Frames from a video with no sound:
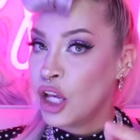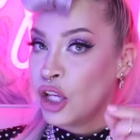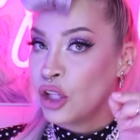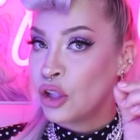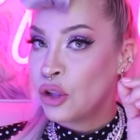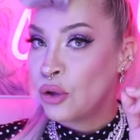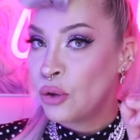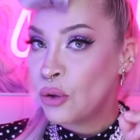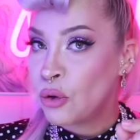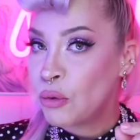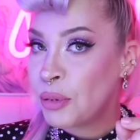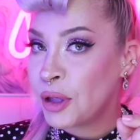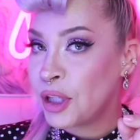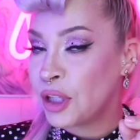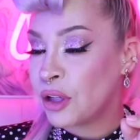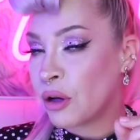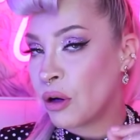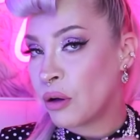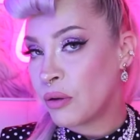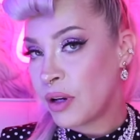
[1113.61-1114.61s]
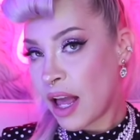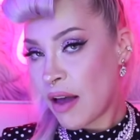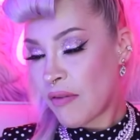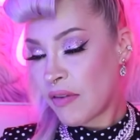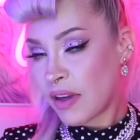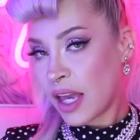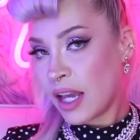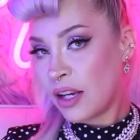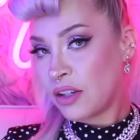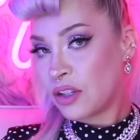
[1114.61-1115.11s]
You be your own
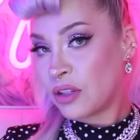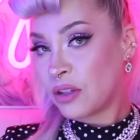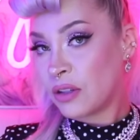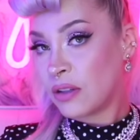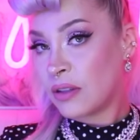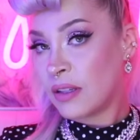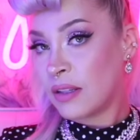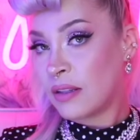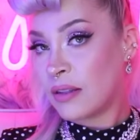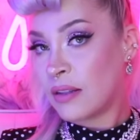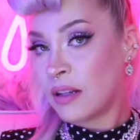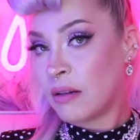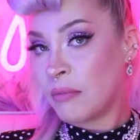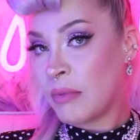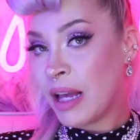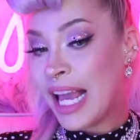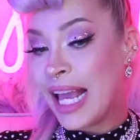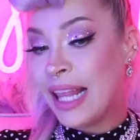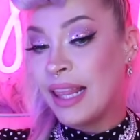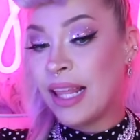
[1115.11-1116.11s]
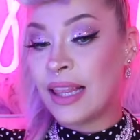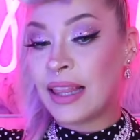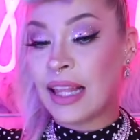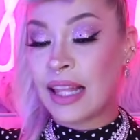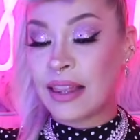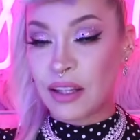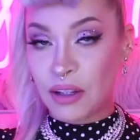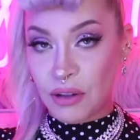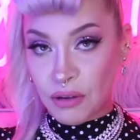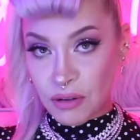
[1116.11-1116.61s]
navigational system and then
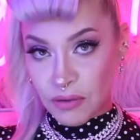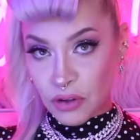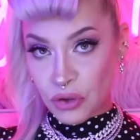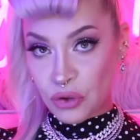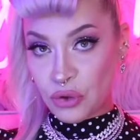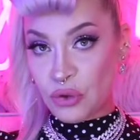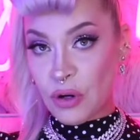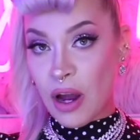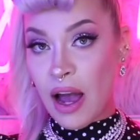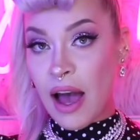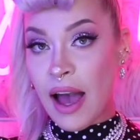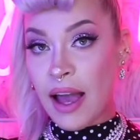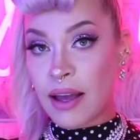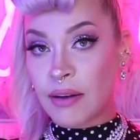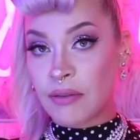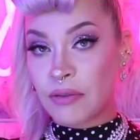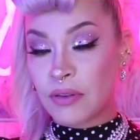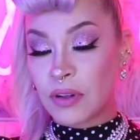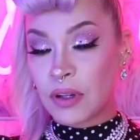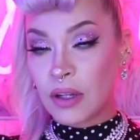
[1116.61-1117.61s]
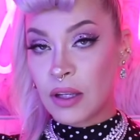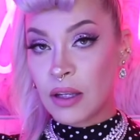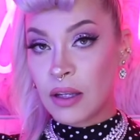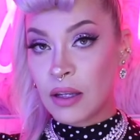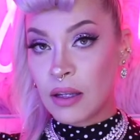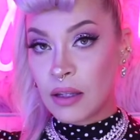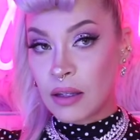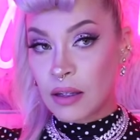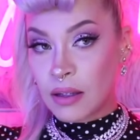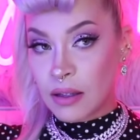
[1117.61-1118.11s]
let the universe drive.
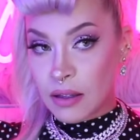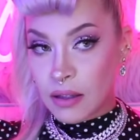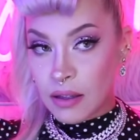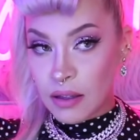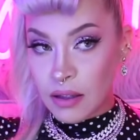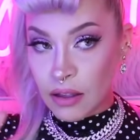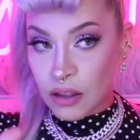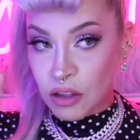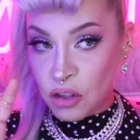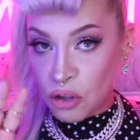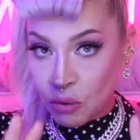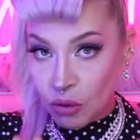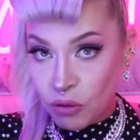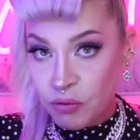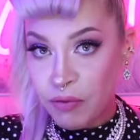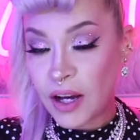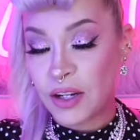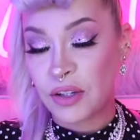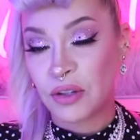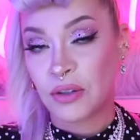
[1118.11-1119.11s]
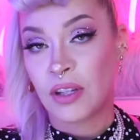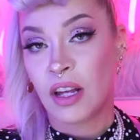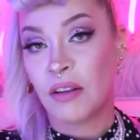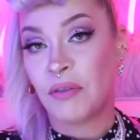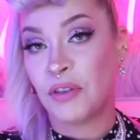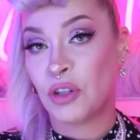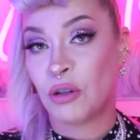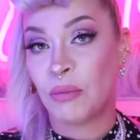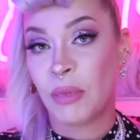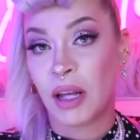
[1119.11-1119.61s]
You will find
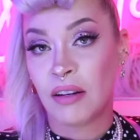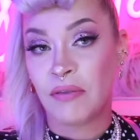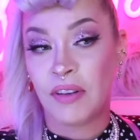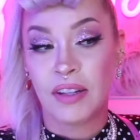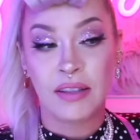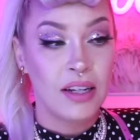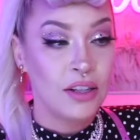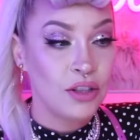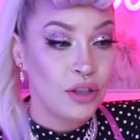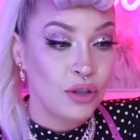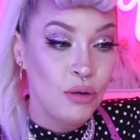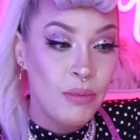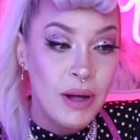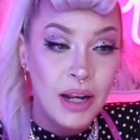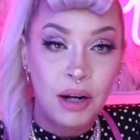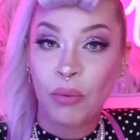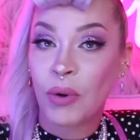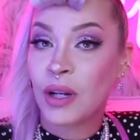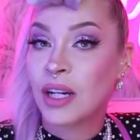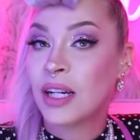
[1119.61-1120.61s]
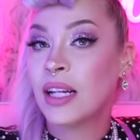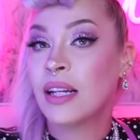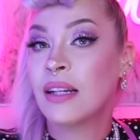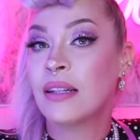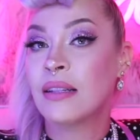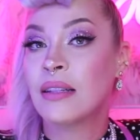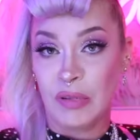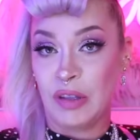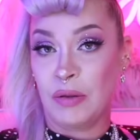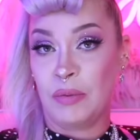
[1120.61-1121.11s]
yourself at your manifestation, no matter what it
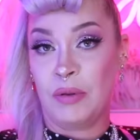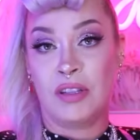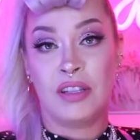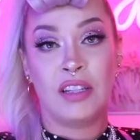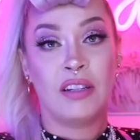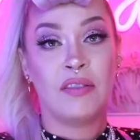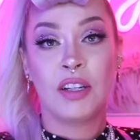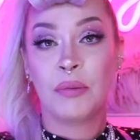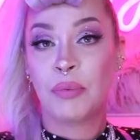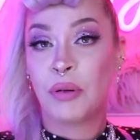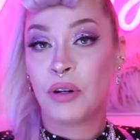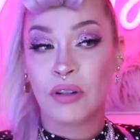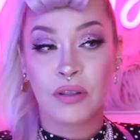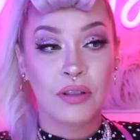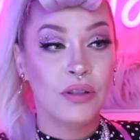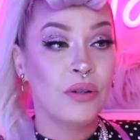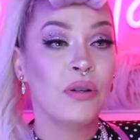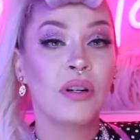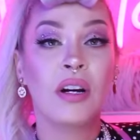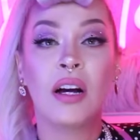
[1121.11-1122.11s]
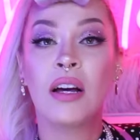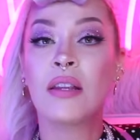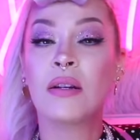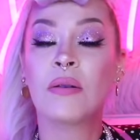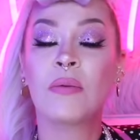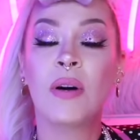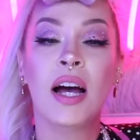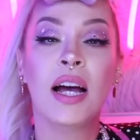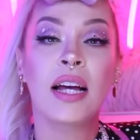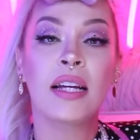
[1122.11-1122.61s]
is, specific person or
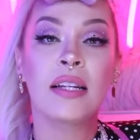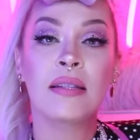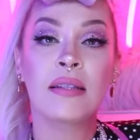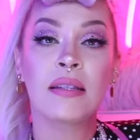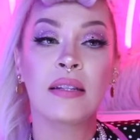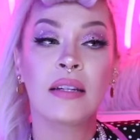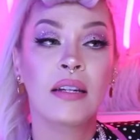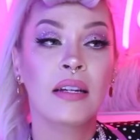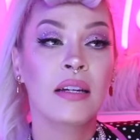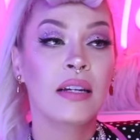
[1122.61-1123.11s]
otherwise,